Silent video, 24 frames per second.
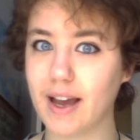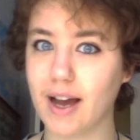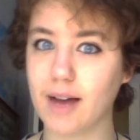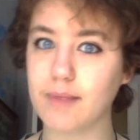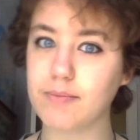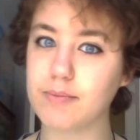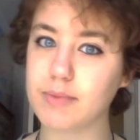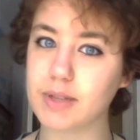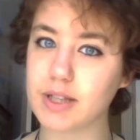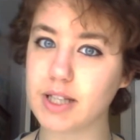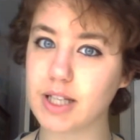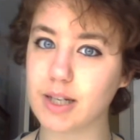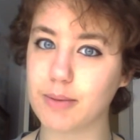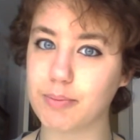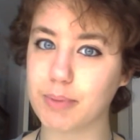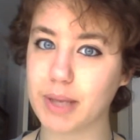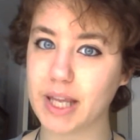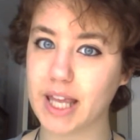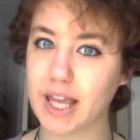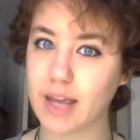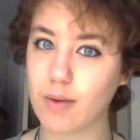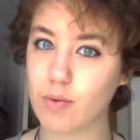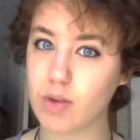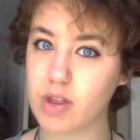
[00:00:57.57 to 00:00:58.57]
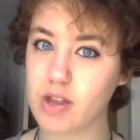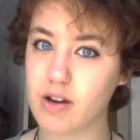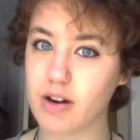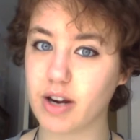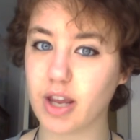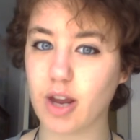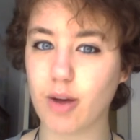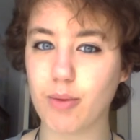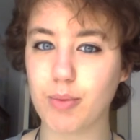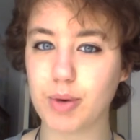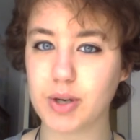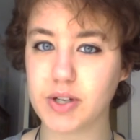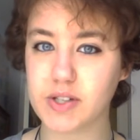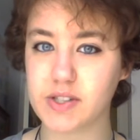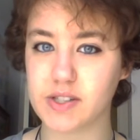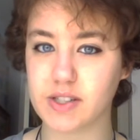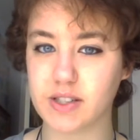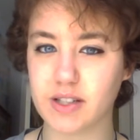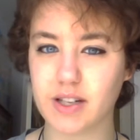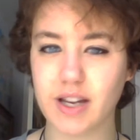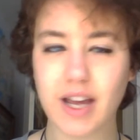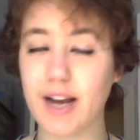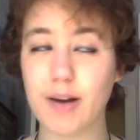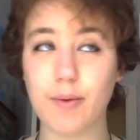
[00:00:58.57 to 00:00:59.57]
I'm a little picky with audiobooks,
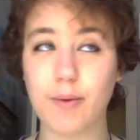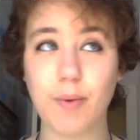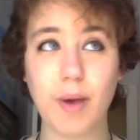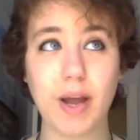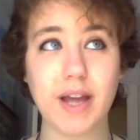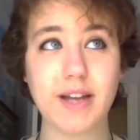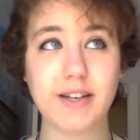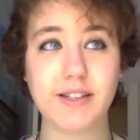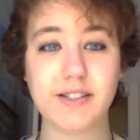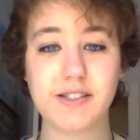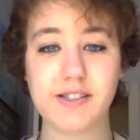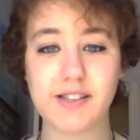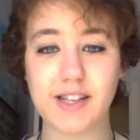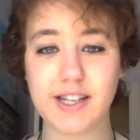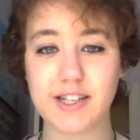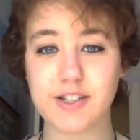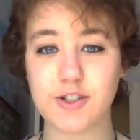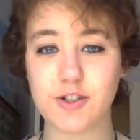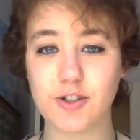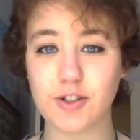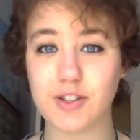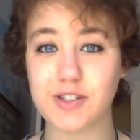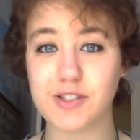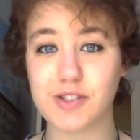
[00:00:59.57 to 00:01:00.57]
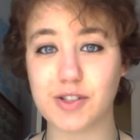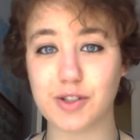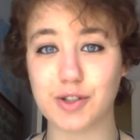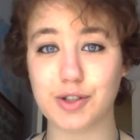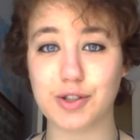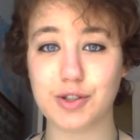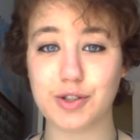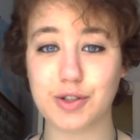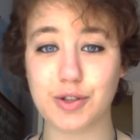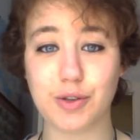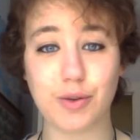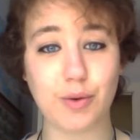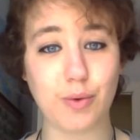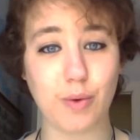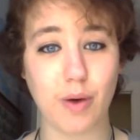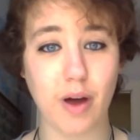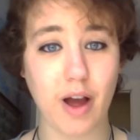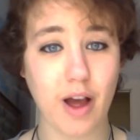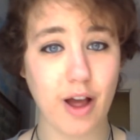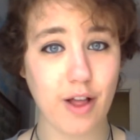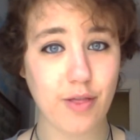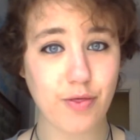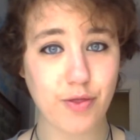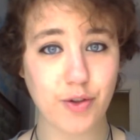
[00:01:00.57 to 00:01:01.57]
and I read / listened to
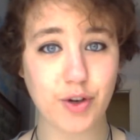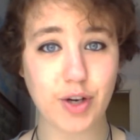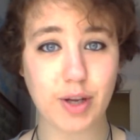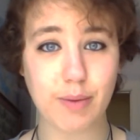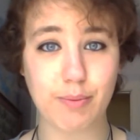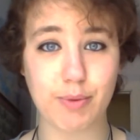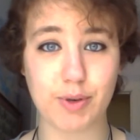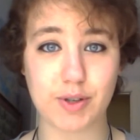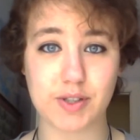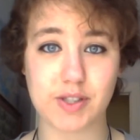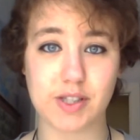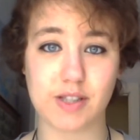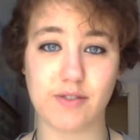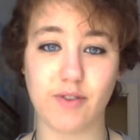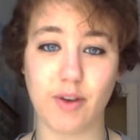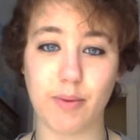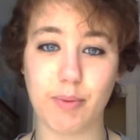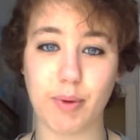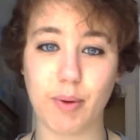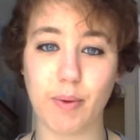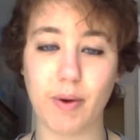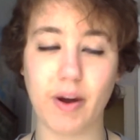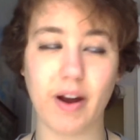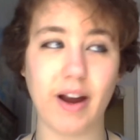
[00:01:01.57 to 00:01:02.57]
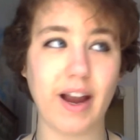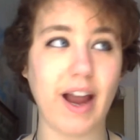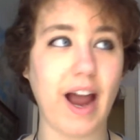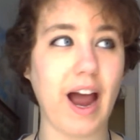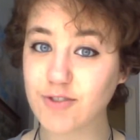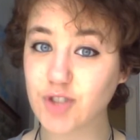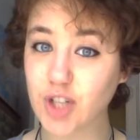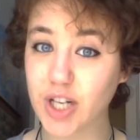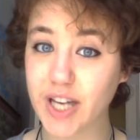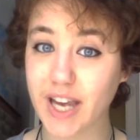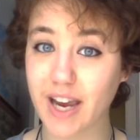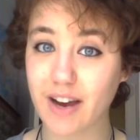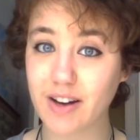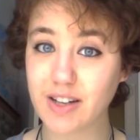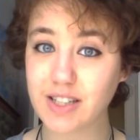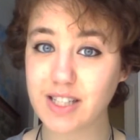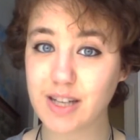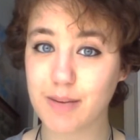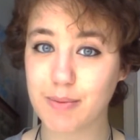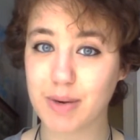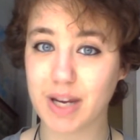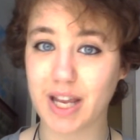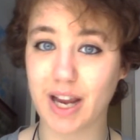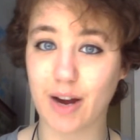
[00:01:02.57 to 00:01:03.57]
30 books this February. After I counted
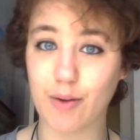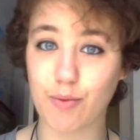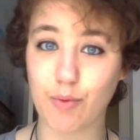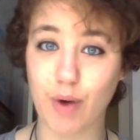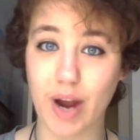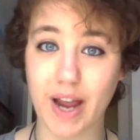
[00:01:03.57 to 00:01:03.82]
how many I